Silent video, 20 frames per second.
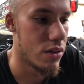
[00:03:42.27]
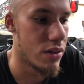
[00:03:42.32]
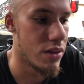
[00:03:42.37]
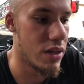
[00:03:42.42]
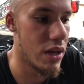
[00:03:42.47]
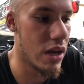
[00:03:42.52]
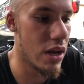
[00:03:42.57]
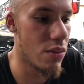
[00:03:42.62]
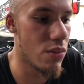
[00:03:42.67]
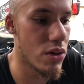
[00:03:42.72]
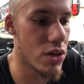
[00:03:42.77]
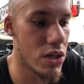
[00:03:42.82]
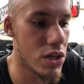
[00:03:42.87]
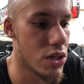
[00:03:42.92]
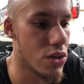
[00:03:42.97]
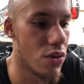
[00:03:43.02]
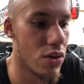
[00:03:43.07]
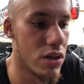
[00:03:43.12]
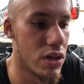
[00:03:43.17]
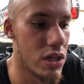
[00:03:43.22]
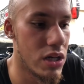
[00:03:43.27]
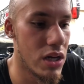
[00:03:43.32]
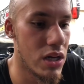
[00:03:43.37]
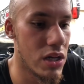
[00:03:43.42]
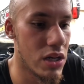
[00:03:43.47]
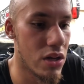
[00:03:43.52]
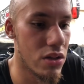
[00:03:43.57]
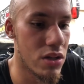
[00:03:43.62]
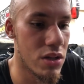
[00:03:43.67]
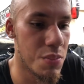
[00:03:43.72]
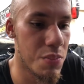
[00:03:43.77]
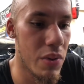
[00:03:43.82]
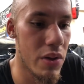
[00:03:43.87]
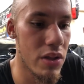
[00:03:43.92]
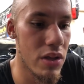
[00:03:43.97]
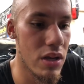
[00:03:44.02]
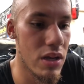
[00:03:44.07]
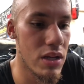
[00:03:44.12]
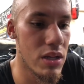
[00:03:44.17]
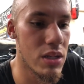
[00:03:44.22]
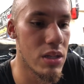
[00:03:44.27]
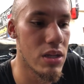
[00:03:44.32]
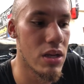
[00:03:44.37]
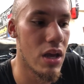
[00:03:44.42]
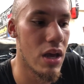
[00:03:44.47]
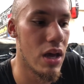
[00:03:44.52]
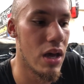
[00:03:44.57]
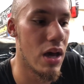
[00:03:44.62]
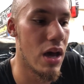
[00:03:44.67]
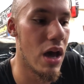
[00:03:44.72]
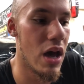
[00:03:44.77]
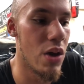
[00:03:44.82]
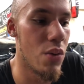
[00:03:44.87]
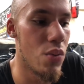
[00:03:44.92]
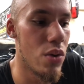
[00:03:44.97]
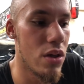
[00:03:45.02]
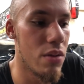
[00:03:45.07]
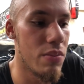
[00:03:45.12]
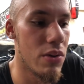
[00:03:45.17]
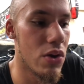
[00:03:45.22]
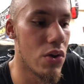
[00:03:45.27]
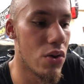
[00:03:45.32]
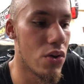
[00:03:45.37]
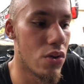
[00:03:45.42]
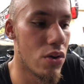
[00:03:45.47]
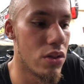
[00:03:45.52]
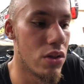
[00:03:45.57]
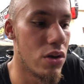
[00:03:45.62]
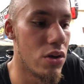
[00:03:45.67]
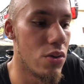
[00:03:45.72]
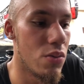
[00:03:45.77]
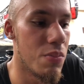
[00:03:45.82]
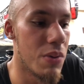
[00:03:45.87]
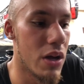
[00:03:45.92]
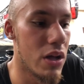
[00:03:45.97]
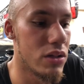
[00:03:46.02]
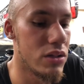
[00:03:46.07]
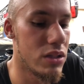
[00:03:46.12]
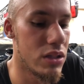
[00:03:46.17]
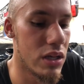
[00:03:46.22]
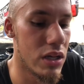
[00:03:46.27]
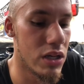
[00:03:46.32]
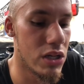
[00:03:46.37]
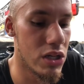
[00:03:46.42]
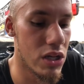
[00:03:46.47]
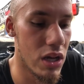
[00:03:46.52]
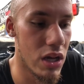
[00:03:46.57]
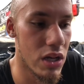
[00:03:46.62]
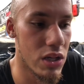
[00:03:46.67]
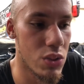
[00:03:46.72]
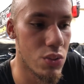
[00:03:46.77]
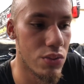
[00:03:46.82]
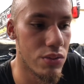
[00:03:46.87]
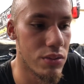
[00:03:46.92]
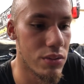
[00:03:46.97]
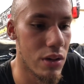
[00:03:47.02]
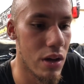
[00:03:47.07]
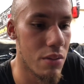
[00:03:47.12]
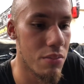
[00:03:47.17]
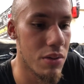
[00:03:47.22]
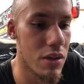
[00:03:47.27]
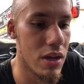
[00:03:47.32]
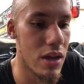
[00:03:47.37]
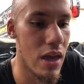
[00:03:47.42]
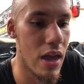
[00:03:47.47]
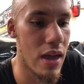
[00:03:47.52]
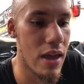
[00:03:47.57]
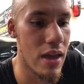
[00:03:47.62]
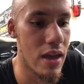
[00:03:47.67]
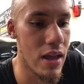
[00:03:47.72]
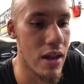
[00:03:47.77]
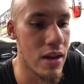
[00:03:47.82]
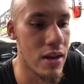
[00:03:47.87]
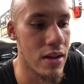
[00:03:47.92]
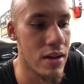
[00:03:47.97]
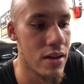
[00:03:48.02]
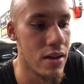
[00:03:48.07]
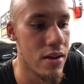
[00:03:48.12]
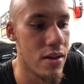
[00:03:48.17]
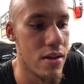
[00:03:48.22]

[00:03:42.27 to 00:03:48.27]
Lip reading: today we're just going to change out these pulleys. I will be ordering the new belts, the HKS ones probably, and